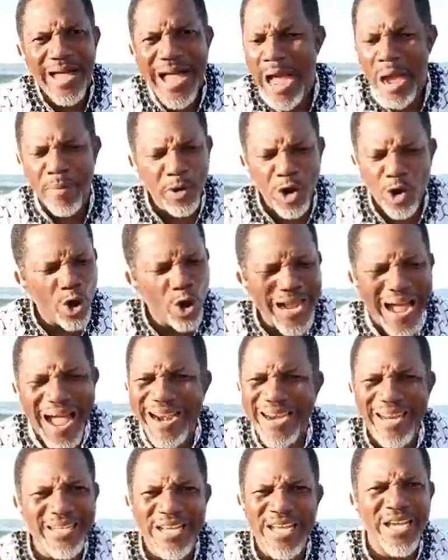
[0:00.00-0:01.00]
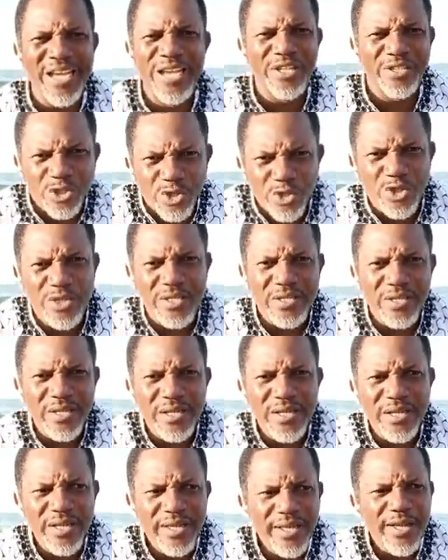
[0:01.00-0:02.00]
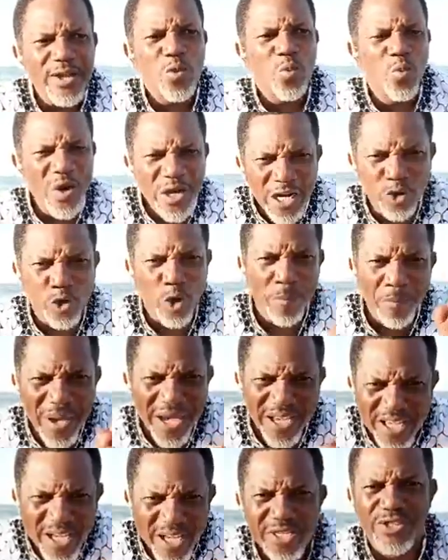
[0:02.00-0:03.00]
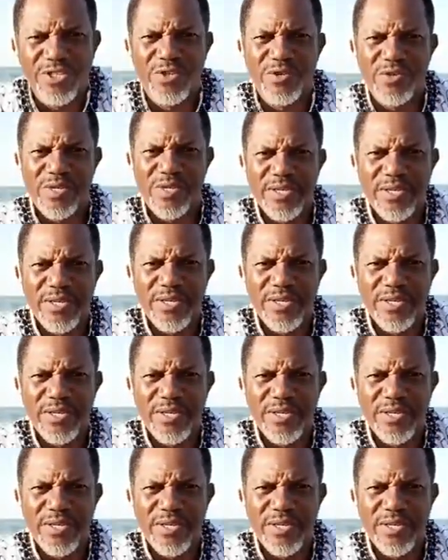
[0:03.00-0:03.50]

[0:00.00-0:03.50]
I'm no longer reading history. We need to make history.